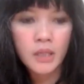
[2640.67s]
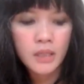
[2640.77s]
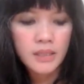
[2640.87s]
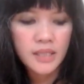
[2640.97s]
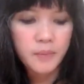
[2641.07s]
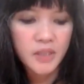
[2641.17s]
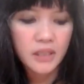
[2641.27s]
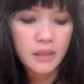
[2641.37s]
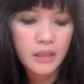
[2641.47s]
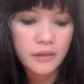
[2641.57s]

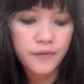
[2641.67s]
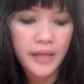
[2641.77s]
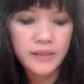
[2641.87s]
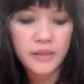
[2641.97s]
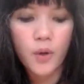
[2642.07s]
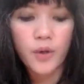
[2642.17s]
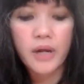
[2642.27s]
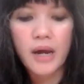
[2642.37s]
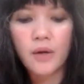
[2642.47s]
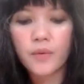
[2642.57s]
Septina reflected on
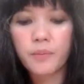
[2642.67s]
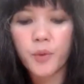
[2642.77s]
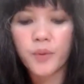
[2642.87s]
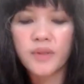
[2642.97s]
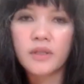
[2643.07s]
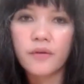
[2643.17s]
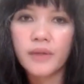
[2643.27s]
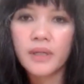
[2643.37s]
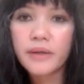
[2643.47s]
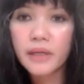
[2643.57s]
how the process
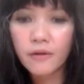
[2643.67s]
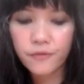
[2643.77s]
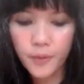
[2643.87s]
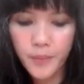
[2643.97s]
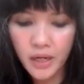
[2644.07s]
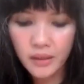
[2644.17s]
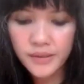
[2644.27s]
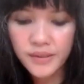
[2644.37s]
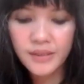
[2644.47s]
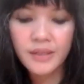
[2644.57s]
of learning from
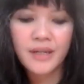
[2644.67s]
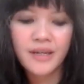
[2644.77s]
Els